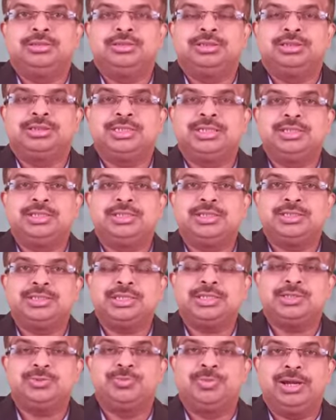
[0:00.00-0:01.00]
the
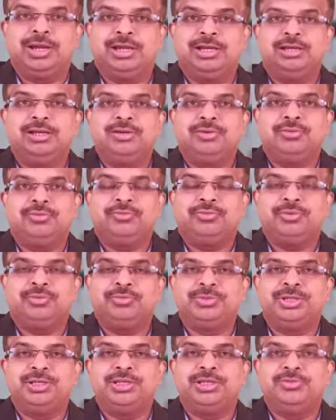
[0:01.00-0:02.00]
synthesized bile
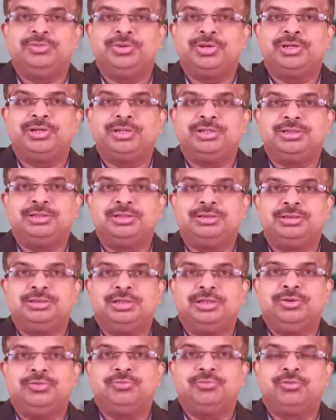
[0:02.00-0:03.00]
from the liver
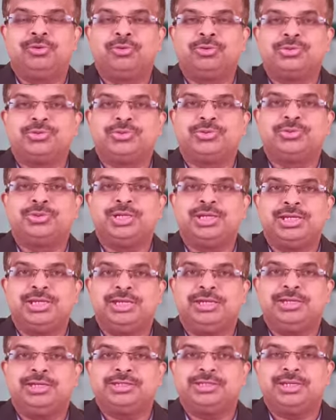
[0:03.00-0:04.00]
flows to the
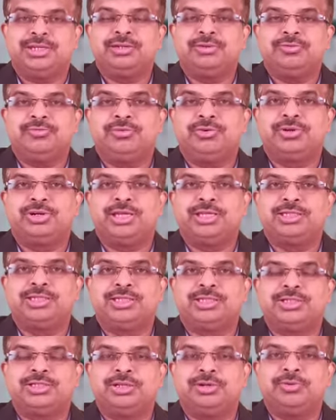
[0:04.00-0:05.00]
intestine for
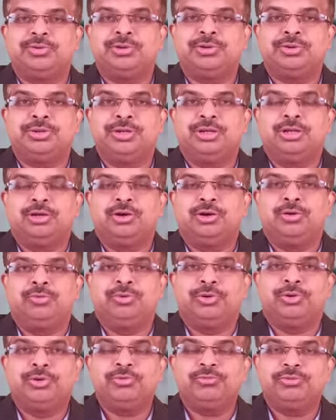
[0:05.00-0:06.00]
digestion of
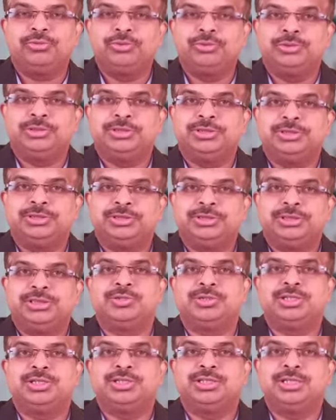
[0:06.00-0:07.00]
our food.
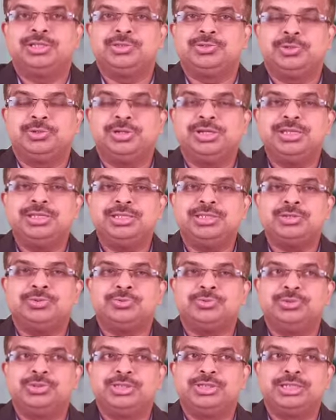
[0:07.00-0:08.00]
The jaundice
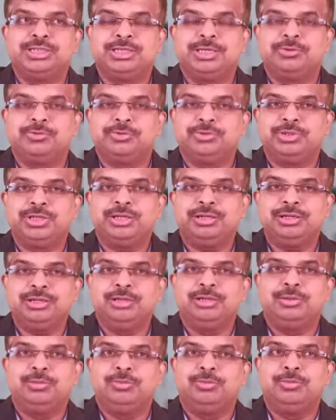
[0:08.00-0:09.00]
which is due to the
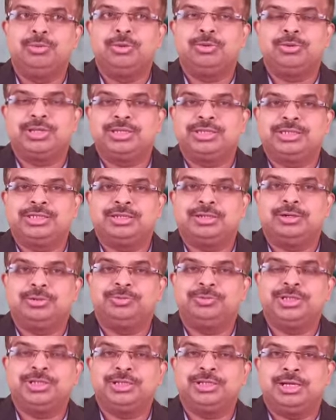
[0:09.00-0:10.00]
blockage
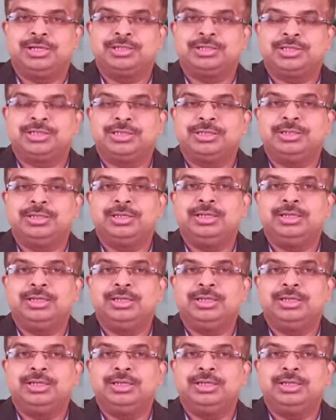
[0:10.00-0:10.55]
of the ducts.